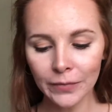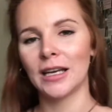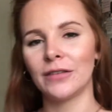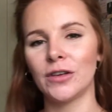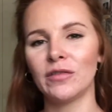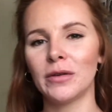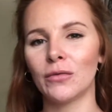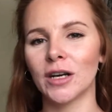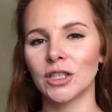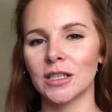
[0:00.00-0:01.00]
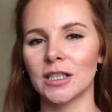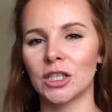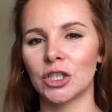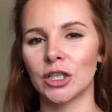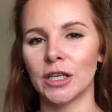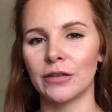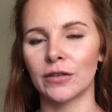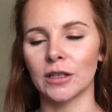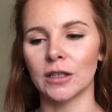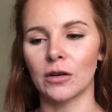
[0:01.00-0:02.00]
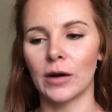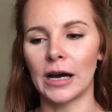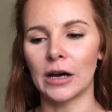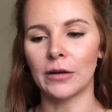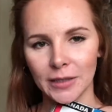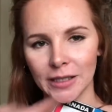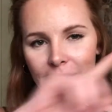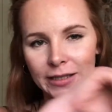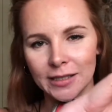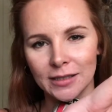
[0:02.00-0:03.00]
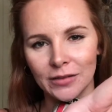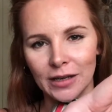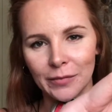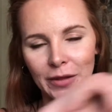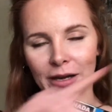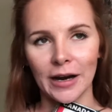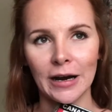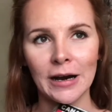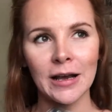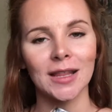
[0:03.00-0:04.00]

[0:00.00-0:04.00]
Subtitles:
And if you've been watching this journey for a little while, playlist is right up there.